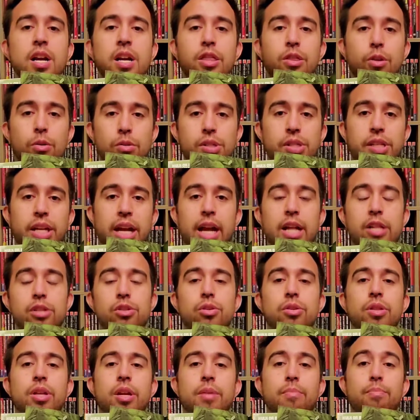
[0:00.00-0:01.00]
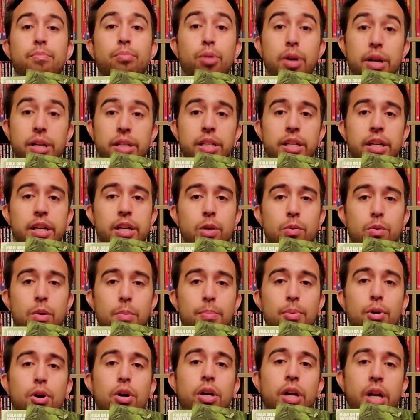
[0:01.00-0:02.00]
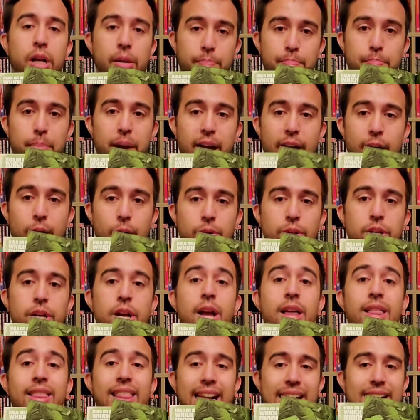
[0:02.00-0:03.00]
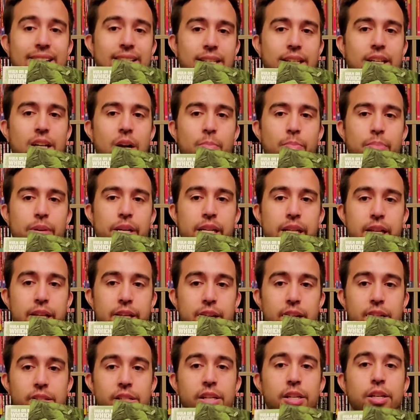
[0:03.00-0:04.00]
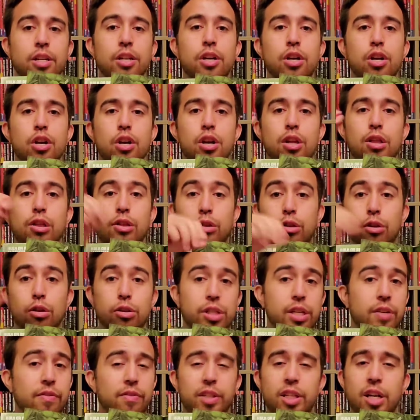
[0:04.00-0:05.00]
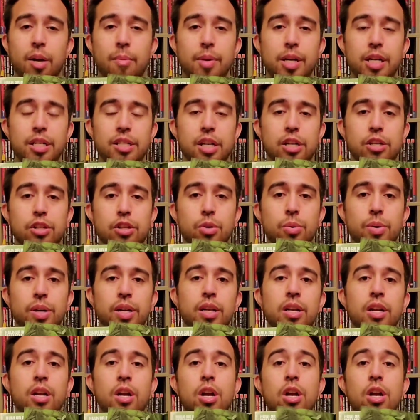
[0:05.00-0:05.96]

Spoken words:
Those scans are then printed into a book and bound. That's the company that does it. There's different companies that do it.